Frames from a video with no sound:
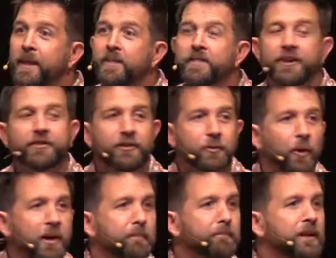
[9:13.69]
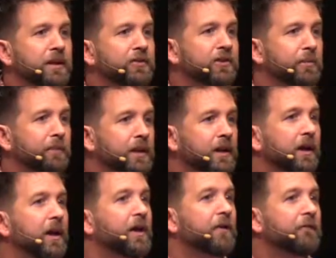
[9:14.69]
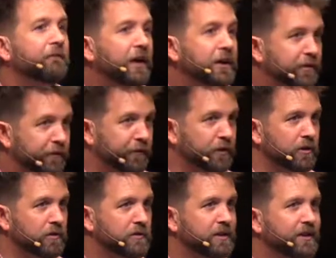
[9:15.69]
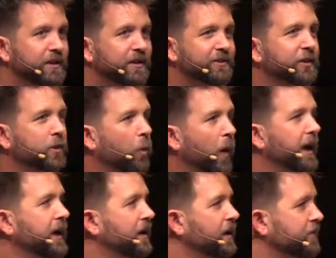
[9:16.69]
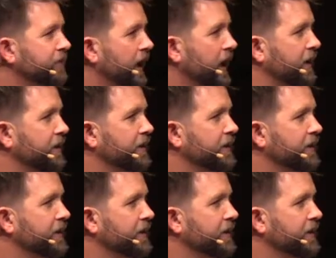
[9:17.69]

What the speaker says: This is what it means to be faithful to the way of God.